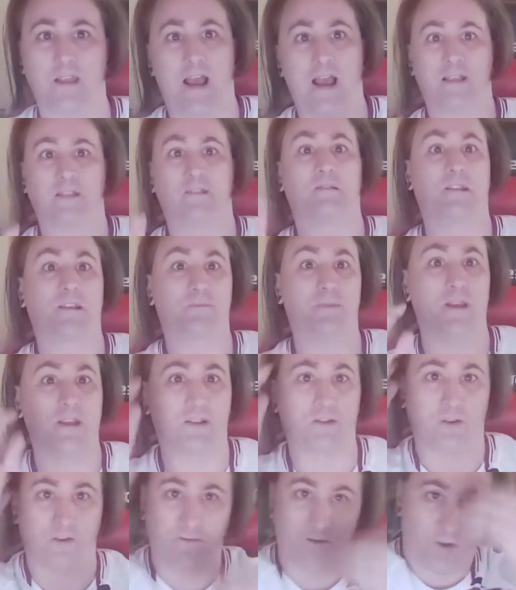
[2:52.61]
I speak
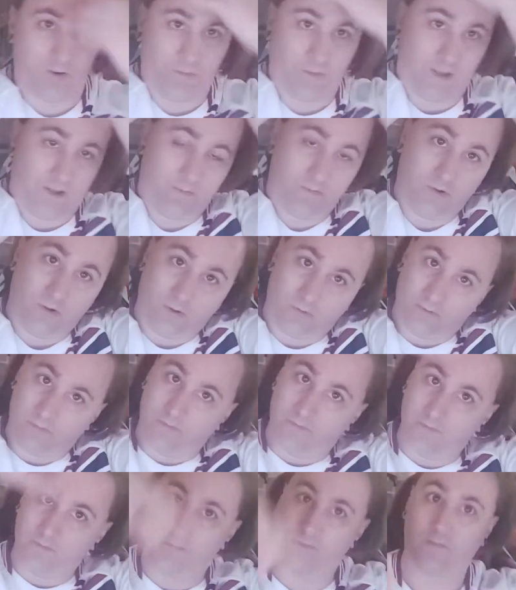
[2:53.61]
to a few people
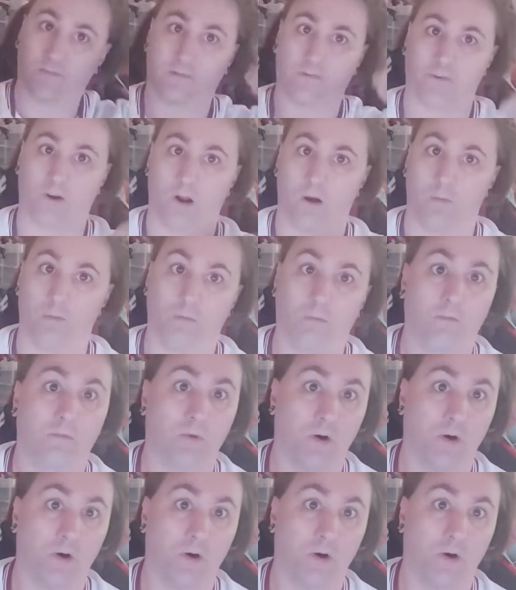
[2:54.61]
from